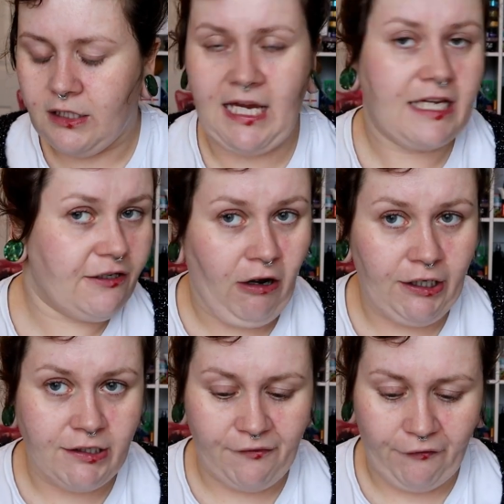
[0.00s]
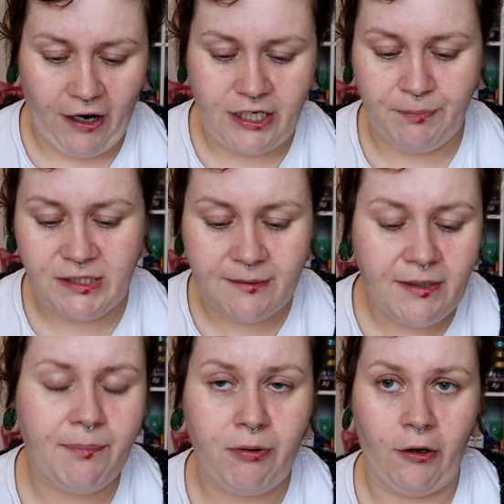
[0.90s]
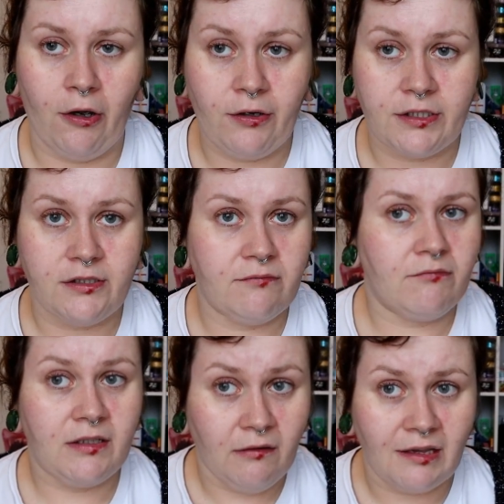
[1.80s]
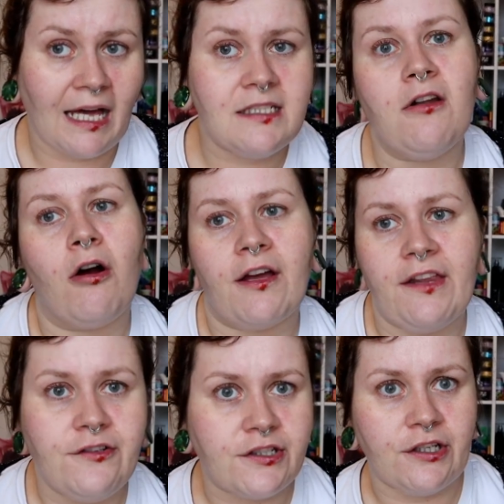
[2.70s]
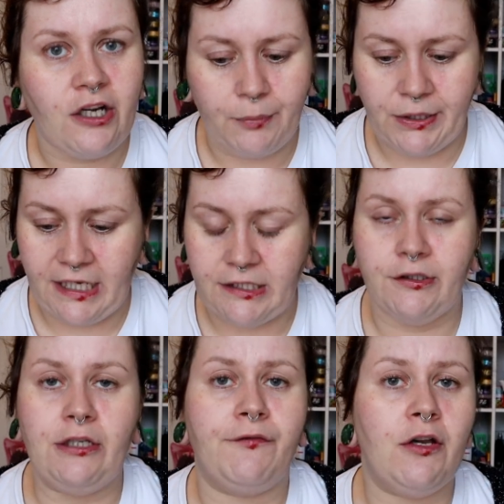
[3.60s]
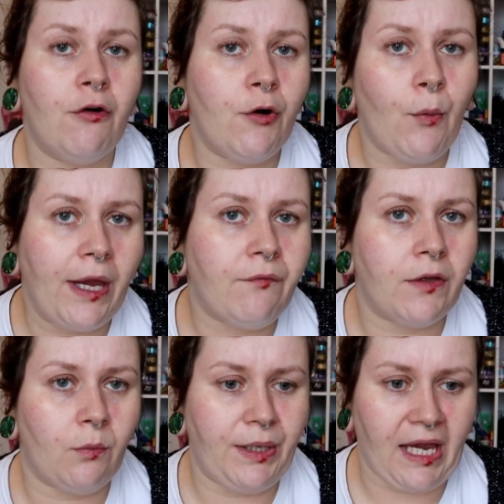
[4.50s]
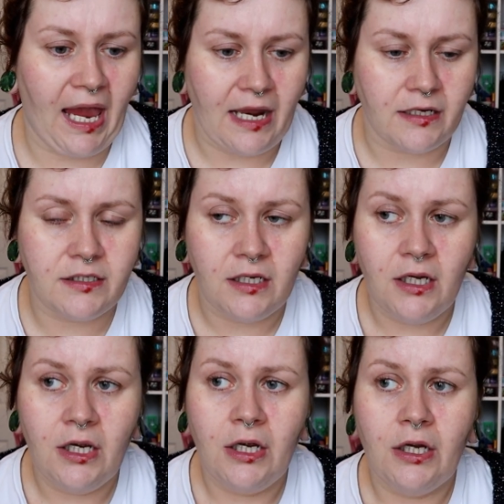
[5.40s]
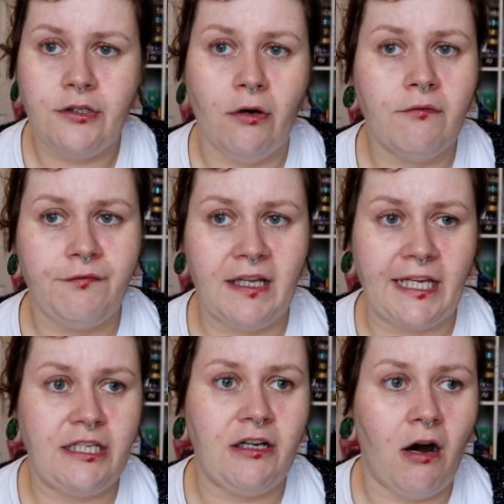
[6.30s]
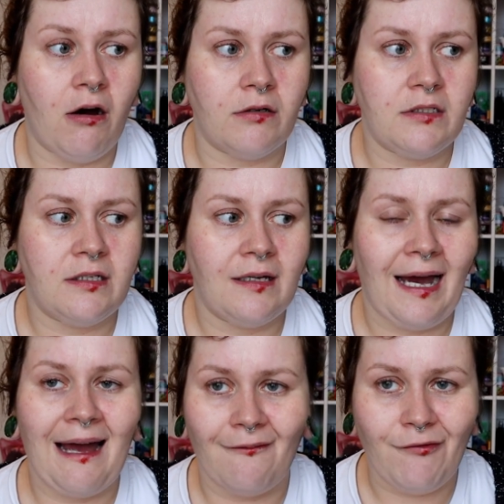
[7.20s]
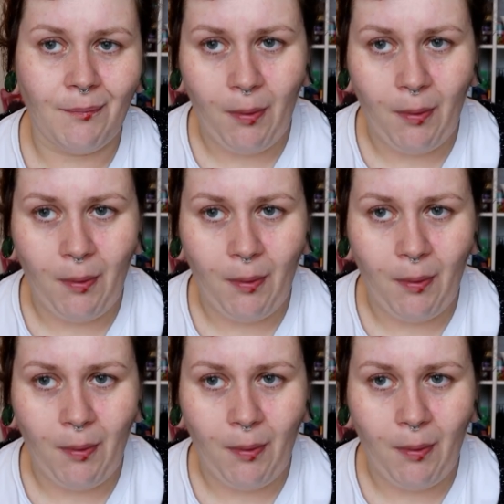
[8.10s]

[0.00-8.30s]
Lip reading: yes, you've got to use them fresh, but some of the products last longer than just a couple of days. So, you know, if you're going away for the weekend, don't feel like you can't have the